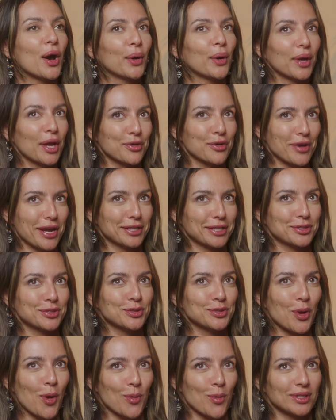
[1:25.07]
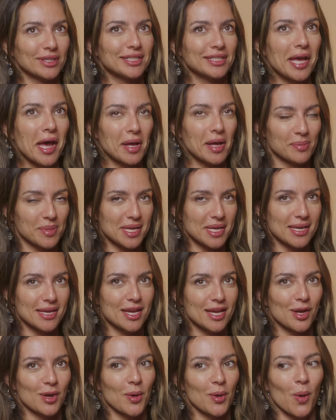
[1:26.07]
Okay, great. So tell me,
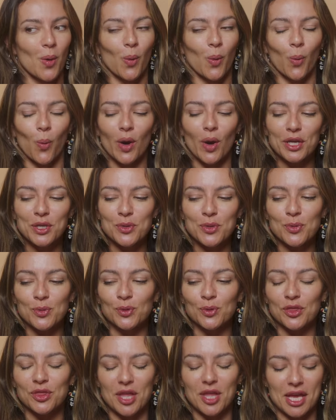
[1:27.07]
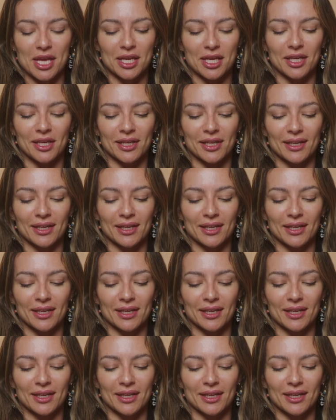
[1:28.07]
what do you think